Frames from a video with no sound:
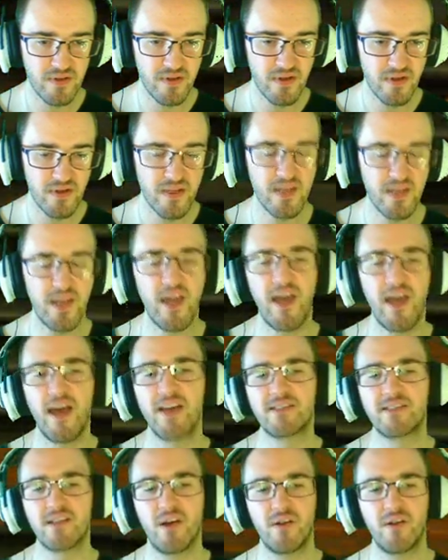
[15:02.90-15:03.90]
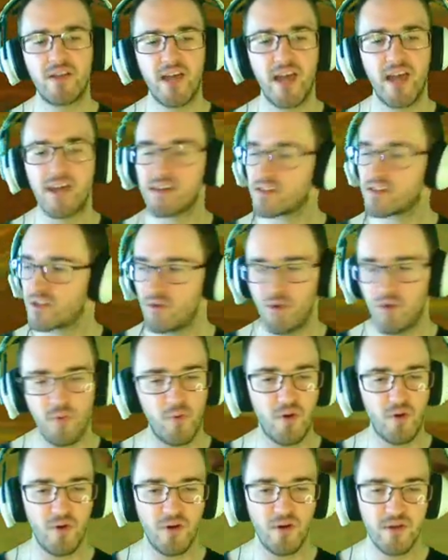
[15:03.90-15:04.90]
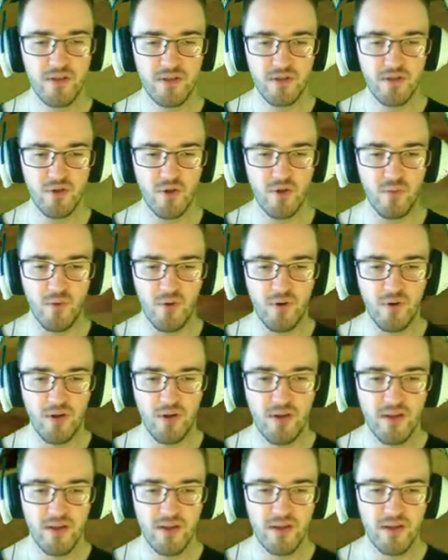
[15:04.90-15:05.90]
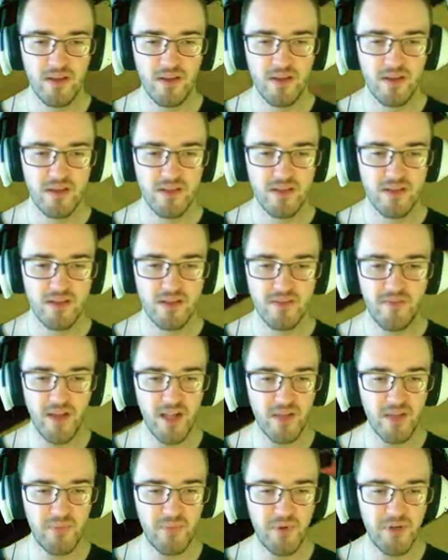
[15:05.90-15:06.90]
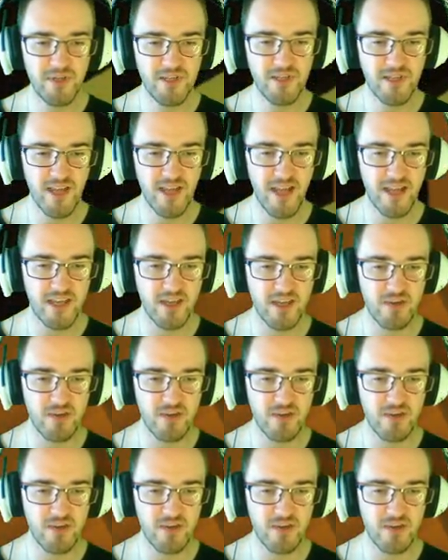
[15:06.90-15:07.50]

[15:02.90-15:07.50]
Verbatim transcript: Yes, okay, doable, doable. Developers, thank you.